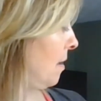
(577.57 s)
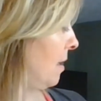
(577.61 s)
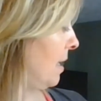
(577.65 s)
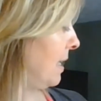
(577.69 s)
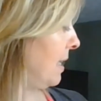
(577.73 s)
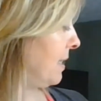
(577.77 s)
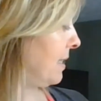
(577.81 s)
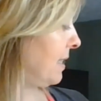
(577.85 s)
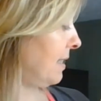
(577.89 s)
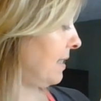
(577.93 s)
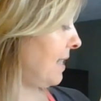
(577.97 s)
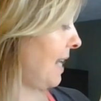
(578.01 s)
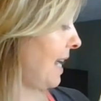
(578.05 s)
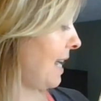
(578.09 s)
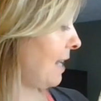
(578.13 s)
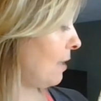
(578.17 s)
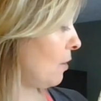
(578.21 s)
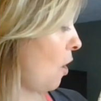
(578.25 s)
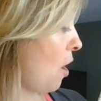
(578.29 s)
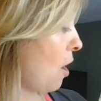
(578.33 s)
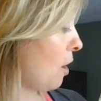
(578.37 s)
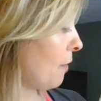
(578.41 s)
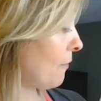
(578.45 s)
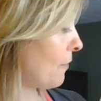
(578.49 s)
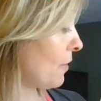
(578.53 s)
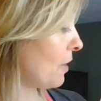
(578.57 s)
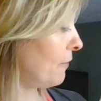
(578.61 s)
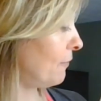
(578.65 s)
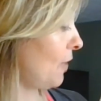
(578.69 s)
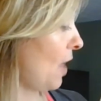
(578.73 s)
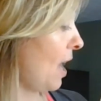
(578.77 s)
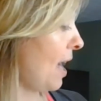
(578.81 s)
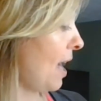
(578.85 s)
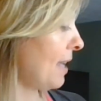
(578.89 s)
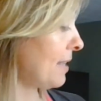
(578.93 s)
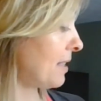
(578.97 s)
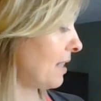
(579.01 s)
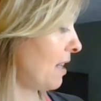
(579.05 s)
It didn't take long for the
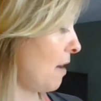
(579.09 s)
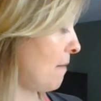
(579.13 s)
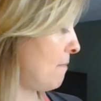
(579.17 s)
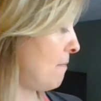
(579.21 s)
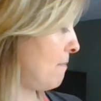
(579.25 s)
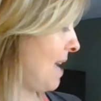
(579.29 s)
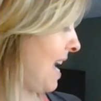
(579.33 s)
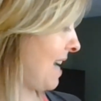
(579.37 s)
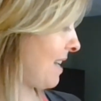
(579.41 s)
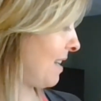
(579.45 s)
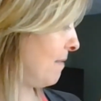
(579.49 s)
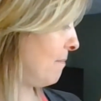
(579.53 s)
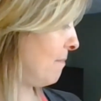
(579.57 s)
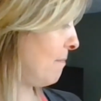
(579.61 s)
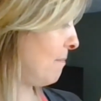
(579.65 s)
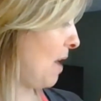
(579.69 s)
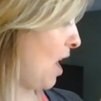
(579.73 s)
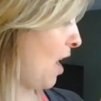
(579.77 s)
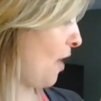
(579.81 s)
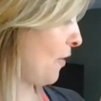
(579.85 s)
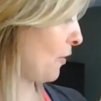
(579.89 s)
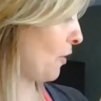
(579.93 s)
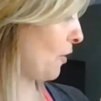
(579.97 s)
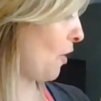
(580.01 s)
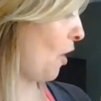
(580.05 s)
flies to come back and bother